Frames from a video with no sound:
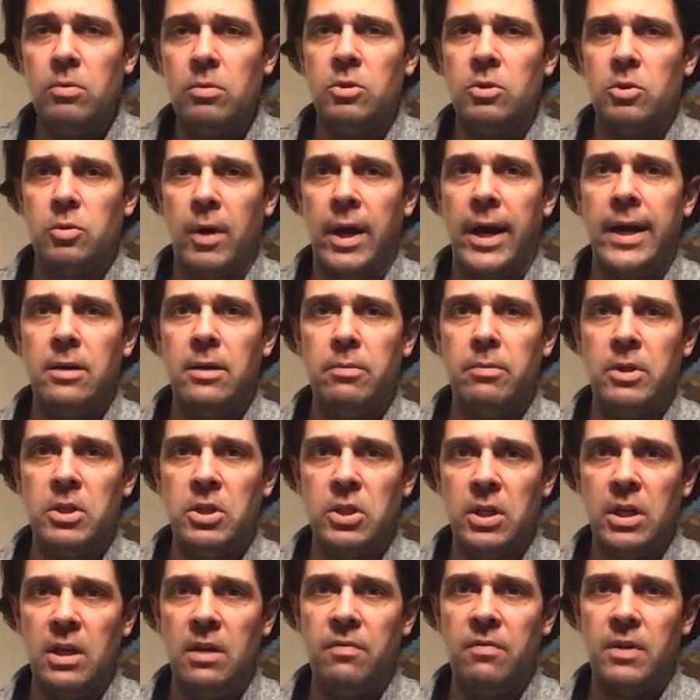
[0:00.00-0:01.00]
try to
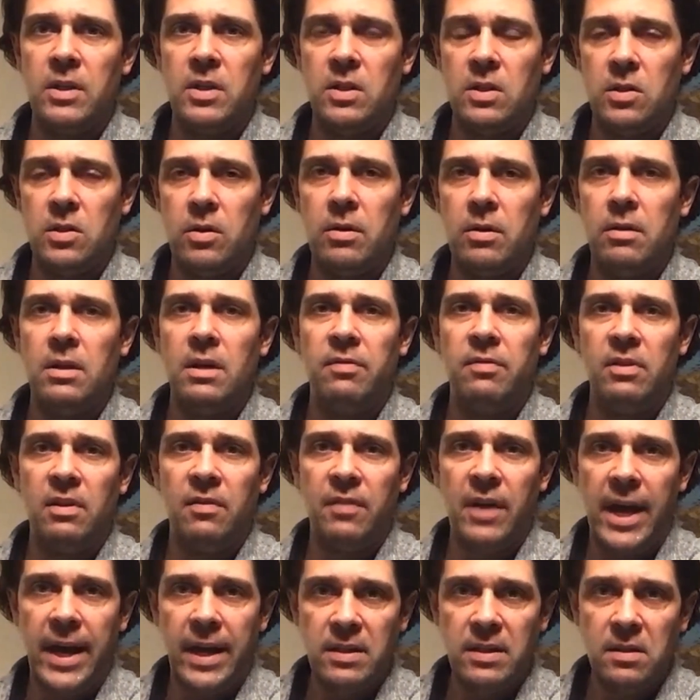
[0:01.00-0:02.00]
achieve a certain level
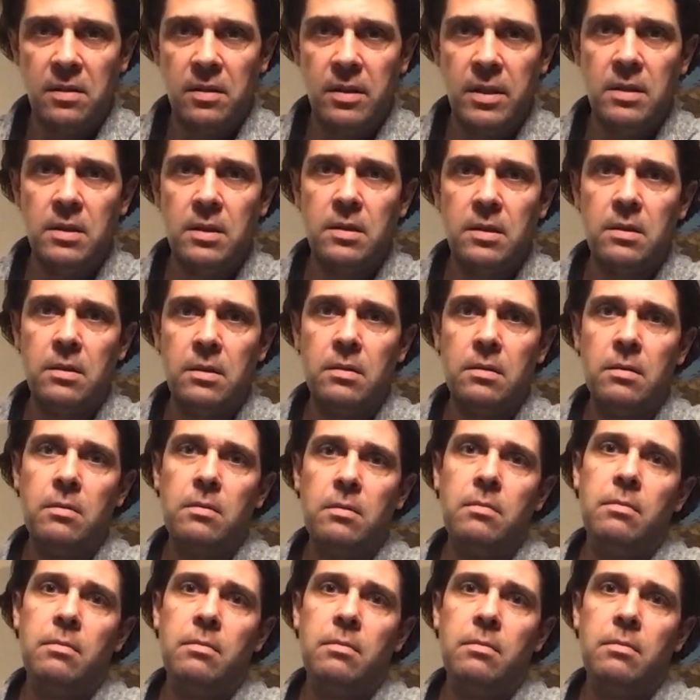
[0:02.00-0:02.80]
of excellence